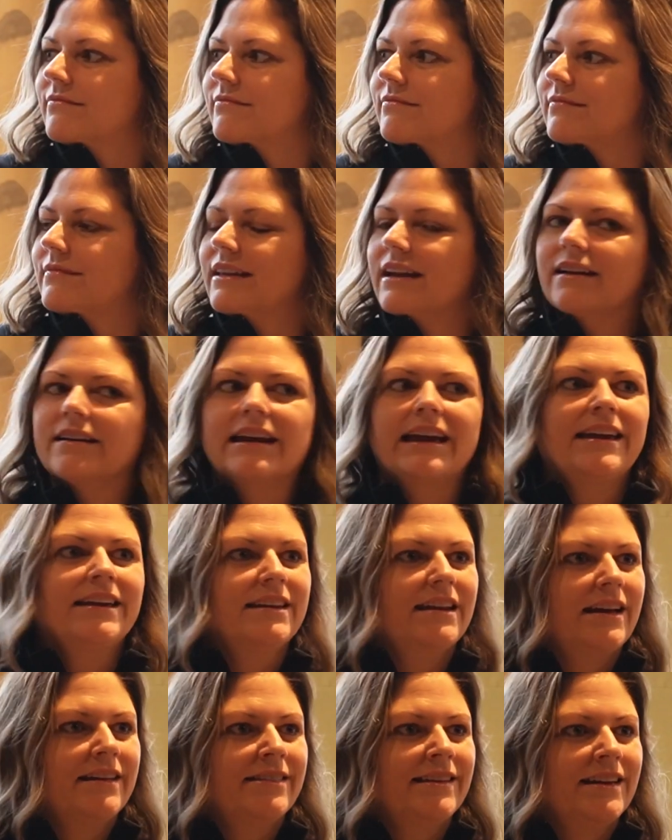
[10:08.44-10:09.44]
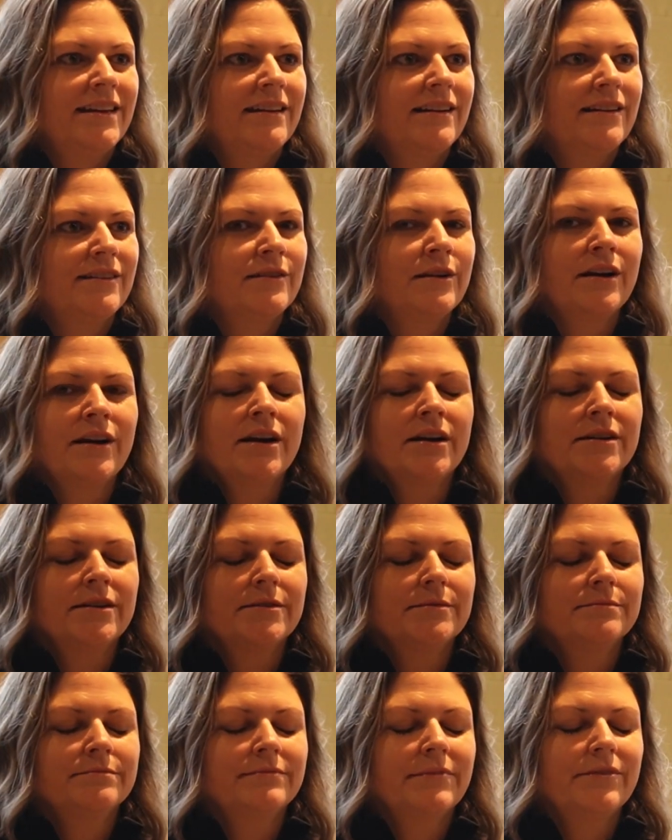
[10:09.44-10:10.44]
Yeah, and I think, if
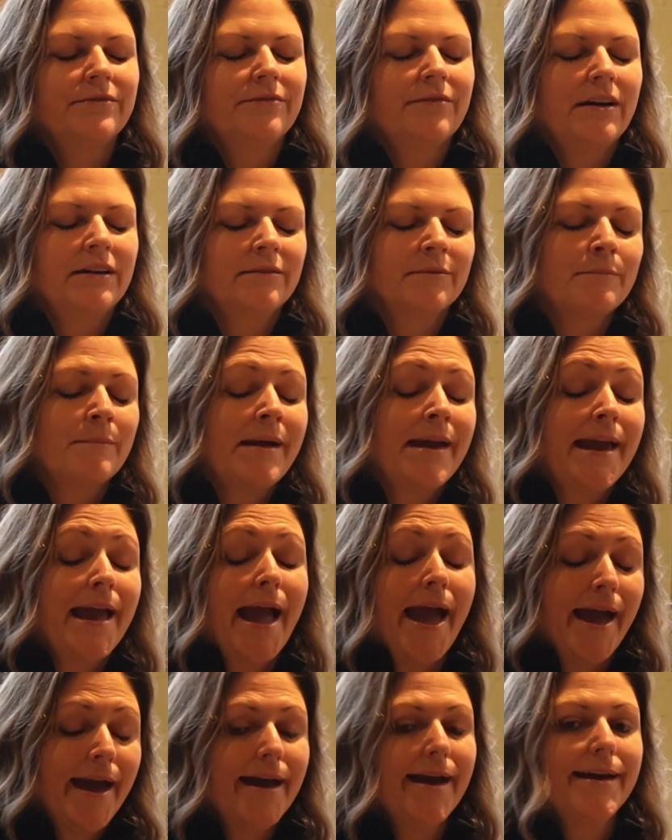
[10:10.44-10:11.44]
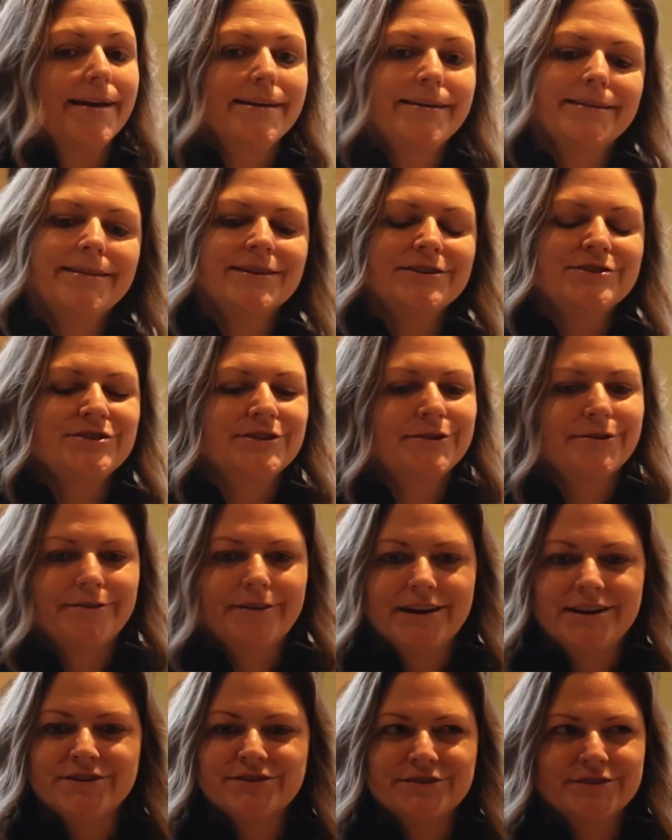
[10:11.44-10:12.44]
I may add, the
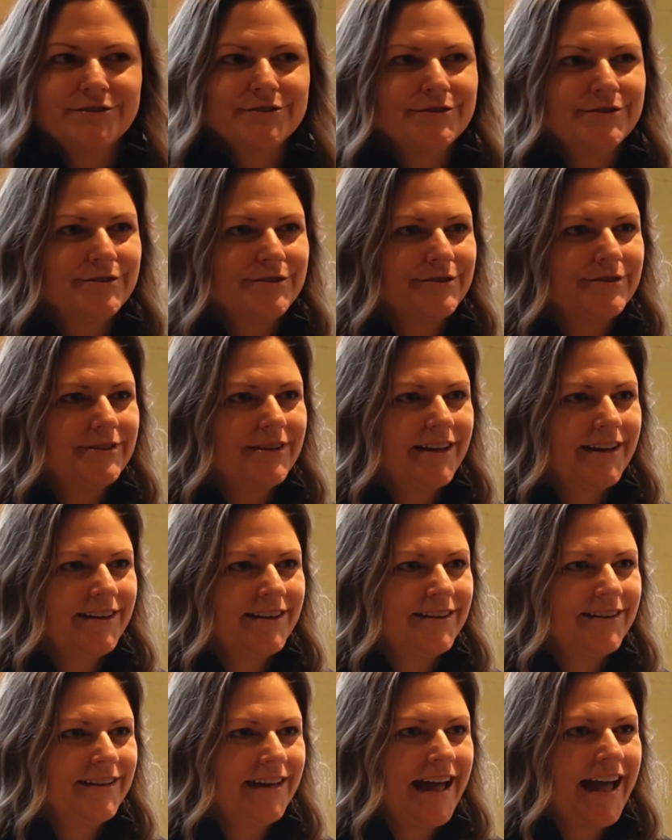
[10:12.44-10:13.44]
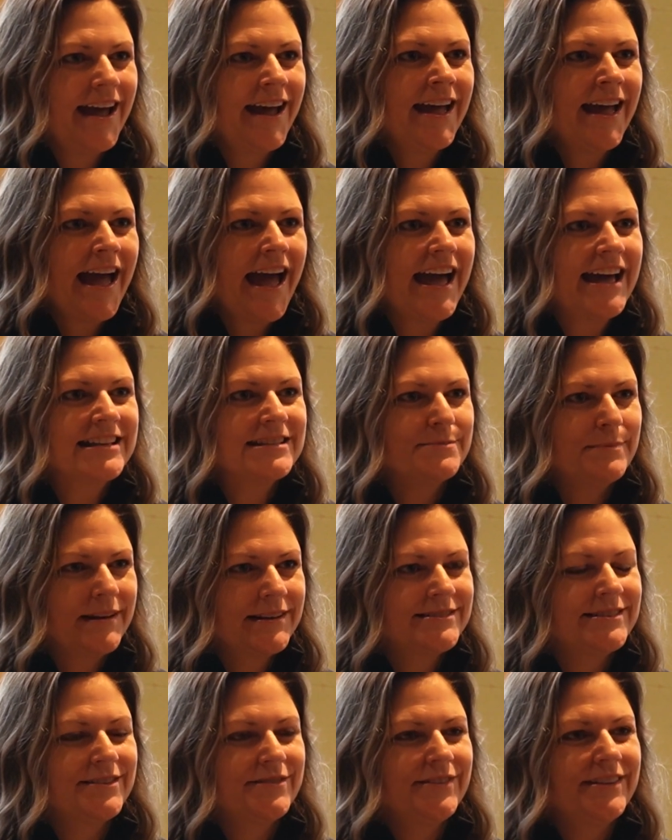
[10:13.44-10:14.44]
generational
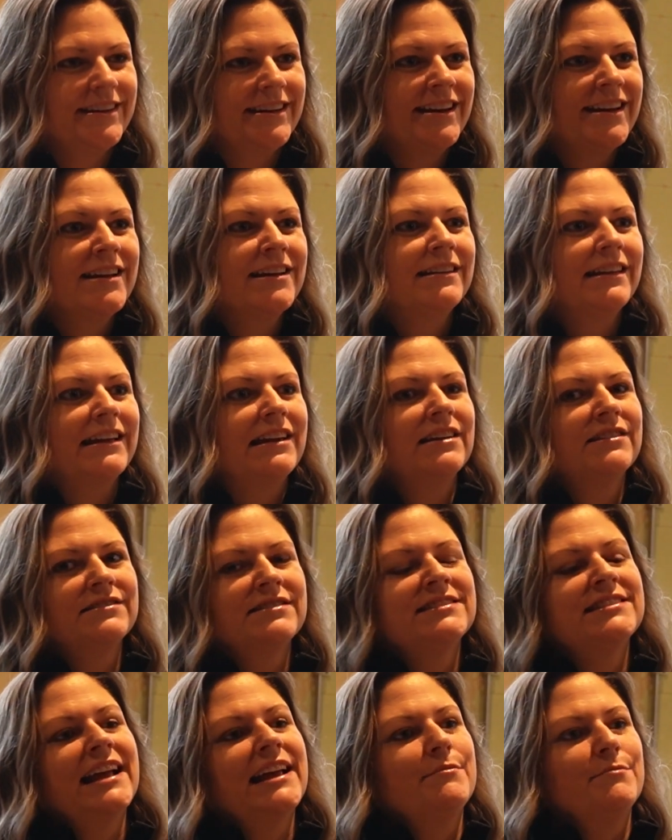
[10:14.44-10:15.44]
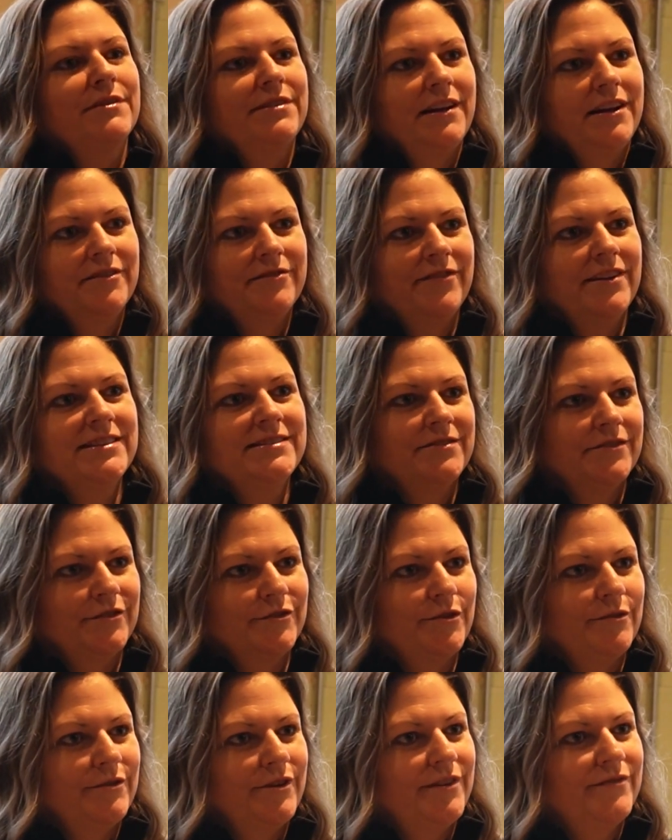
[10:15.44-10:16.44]
aspect of it, same with our festival
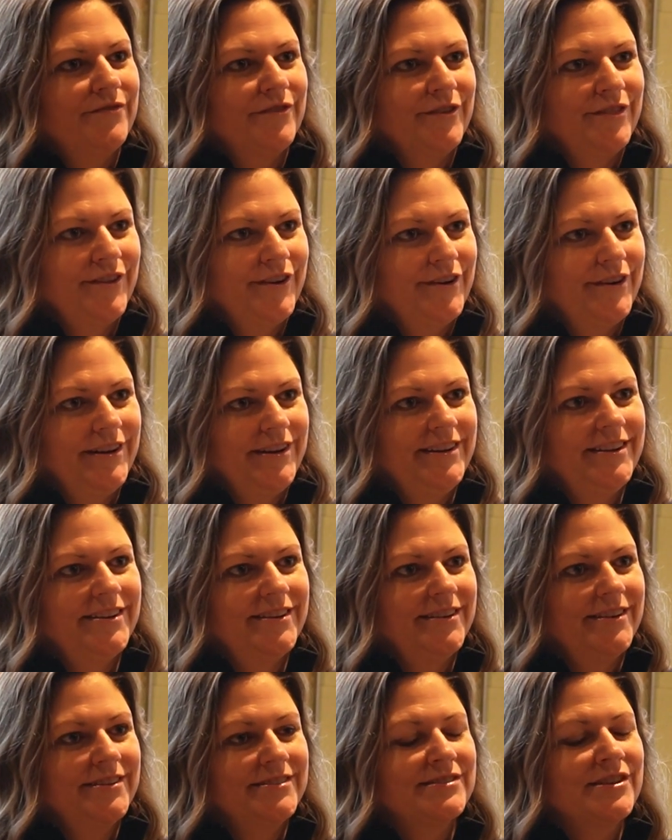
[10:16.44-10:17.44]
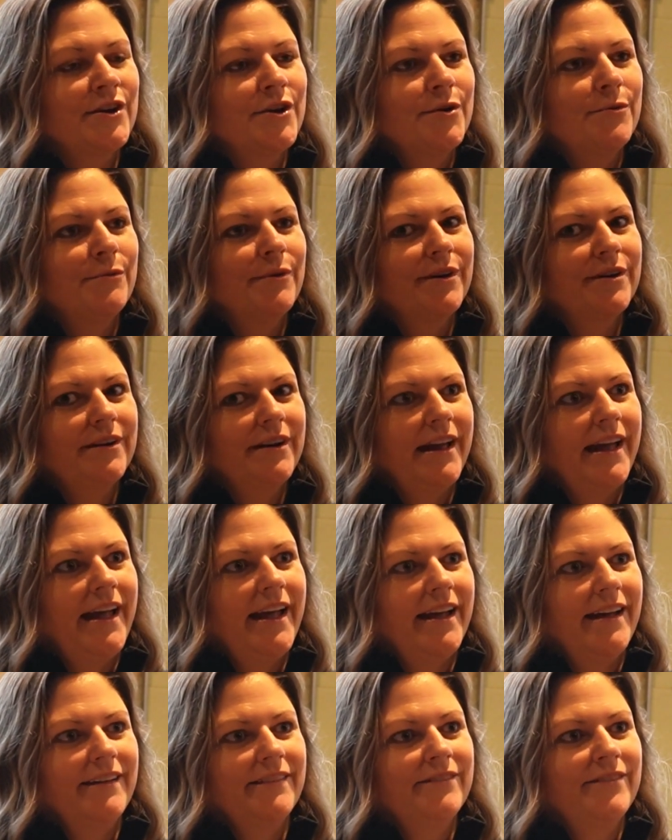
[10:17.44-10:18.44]
going on for 30 years, we're gonna
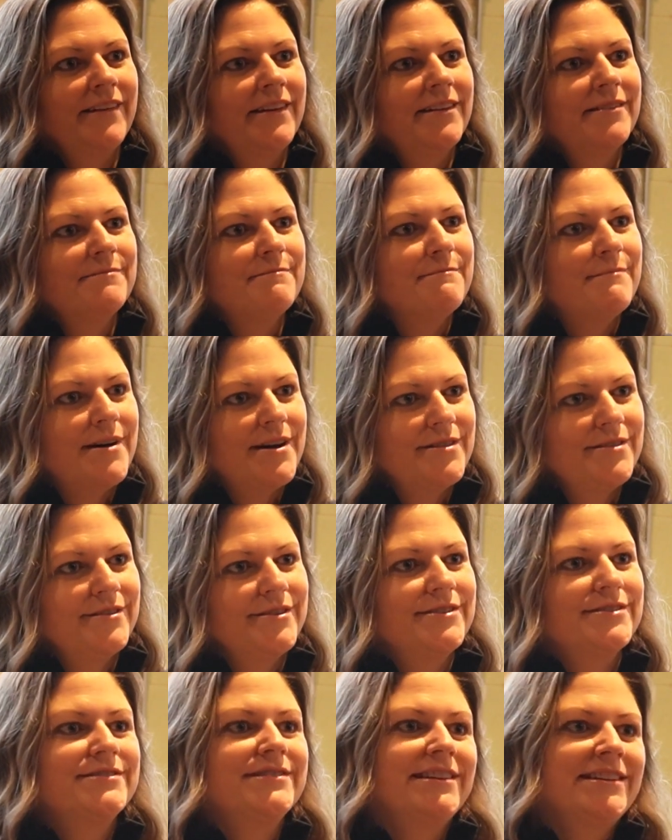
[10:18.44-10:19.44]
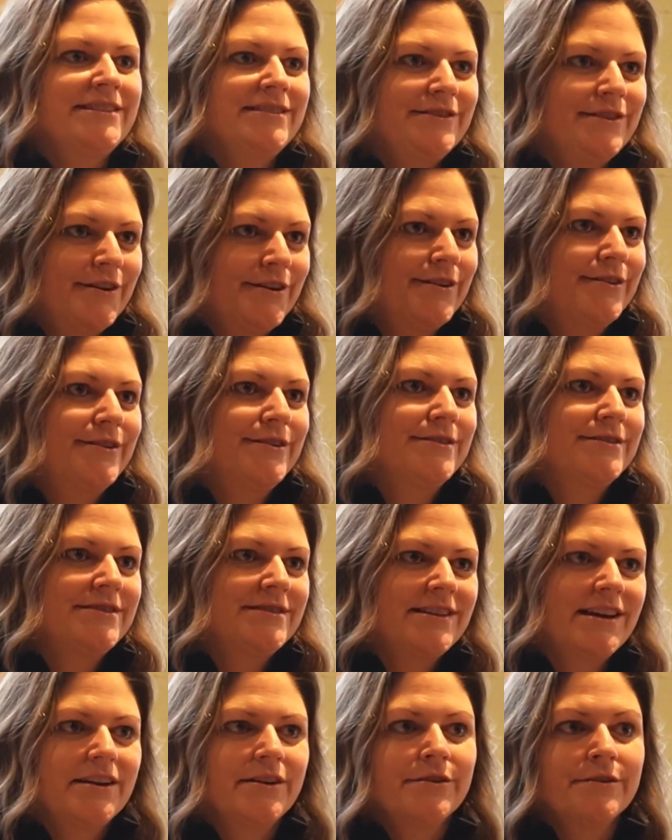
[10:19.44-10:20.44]
have mothers and daughters
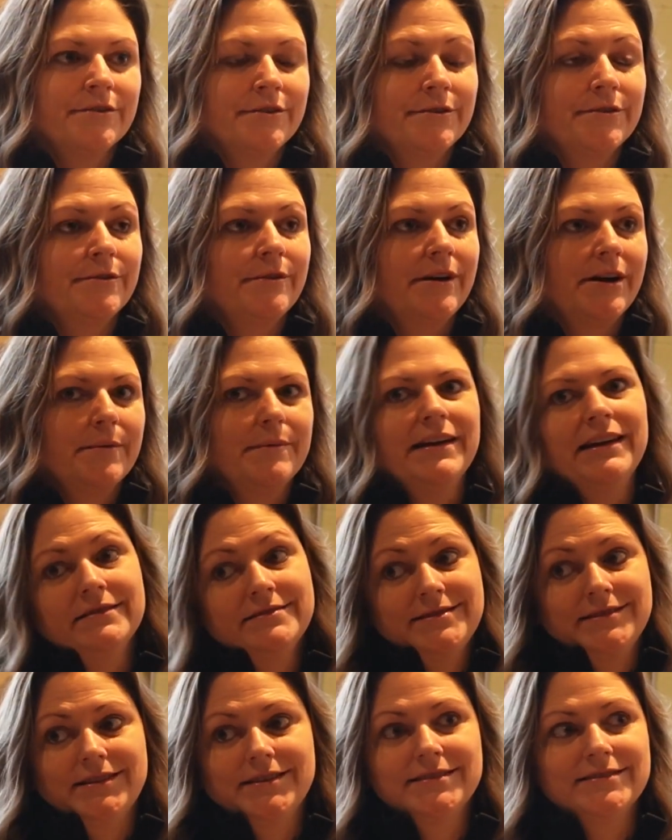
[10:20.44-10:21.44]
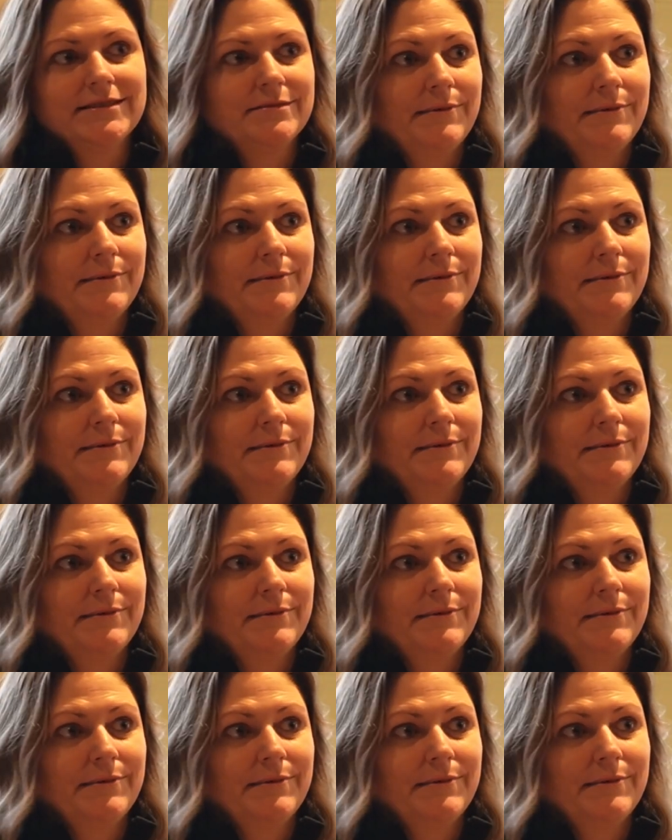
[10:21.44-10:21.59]
that grew up, and sons.